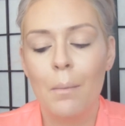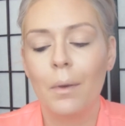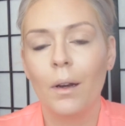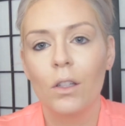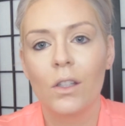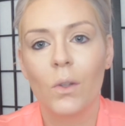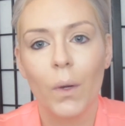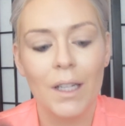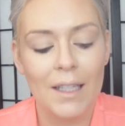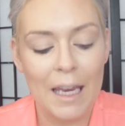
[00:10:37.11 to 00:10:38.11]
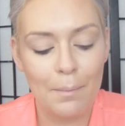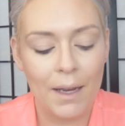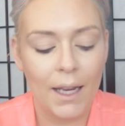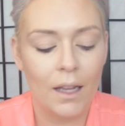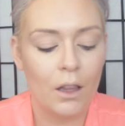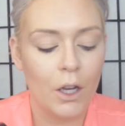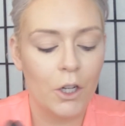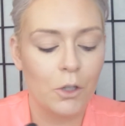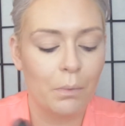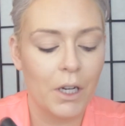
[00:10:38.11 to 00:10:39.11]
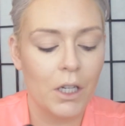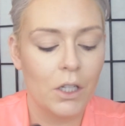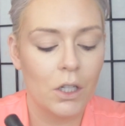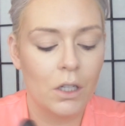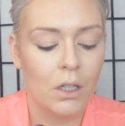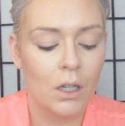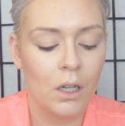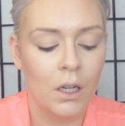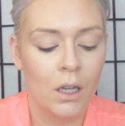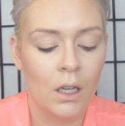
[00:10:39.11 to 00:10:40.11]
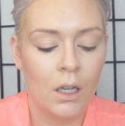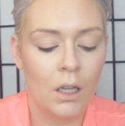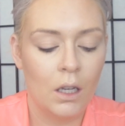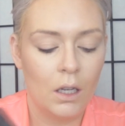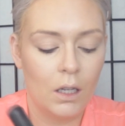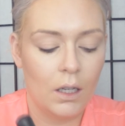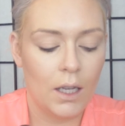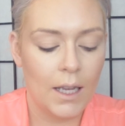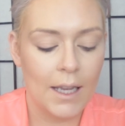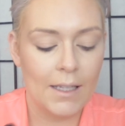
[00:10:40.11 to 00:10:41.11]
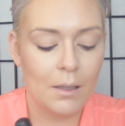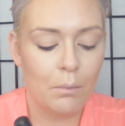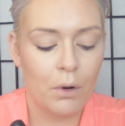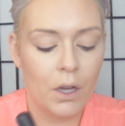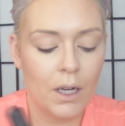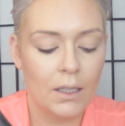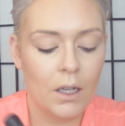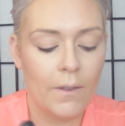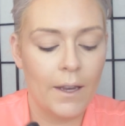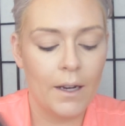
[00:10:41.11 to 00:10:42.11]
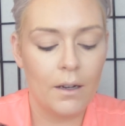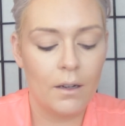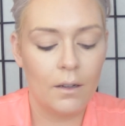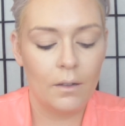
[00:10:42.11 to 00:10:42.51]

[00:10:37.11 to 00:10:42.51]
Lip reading: But I'm just going to take my large brush and get some product on there,